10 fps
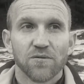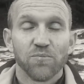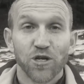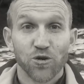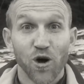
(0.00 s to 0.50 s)

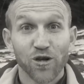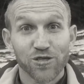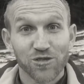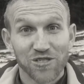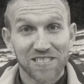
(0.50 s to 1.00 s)
but you
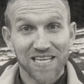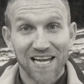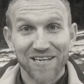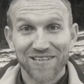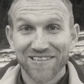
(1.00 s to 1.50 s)
also
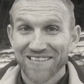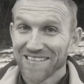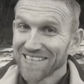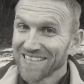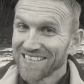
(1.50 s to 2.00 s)
desire
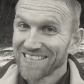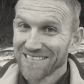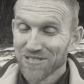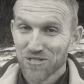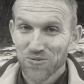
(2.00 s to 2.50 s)

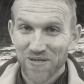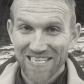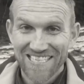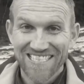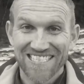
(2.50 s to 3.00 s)

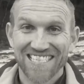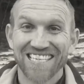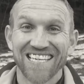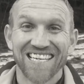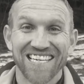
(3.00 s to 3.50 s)
sweets,
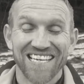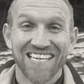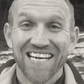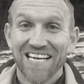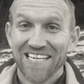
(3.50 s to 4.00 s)

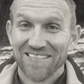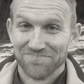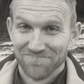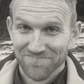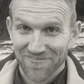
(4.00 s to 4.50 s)

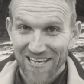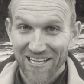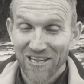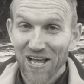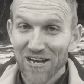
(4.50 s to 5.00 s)
and
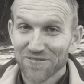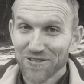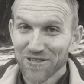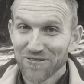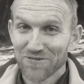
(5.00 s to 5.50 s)
a lot of
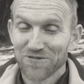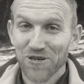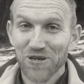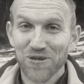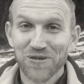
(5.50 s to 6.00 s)

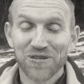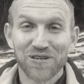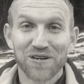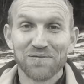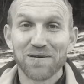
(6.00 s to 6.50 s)
food,
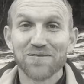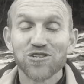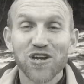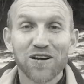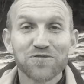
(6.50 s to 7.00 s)
or maybe
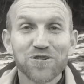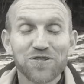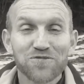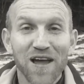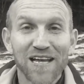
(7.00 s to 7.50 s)
junk food or
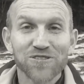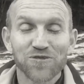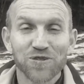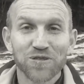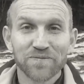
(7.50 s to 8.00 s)
fast
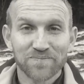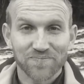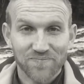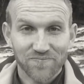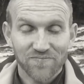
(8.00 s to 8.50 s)
food,
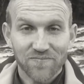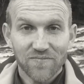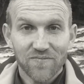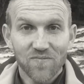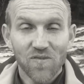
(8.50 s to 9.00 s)

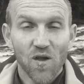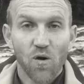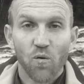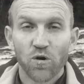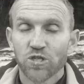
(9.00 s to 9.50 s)

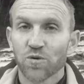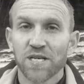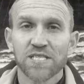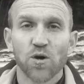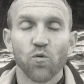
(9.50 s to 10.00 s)
which one
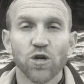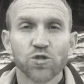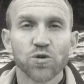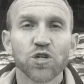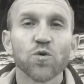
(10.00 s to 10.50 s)
is it?
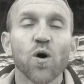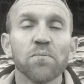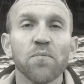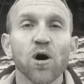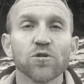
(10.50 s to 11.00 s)
Which one do you
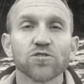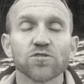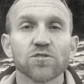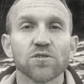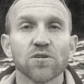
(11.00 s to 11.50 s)
want most?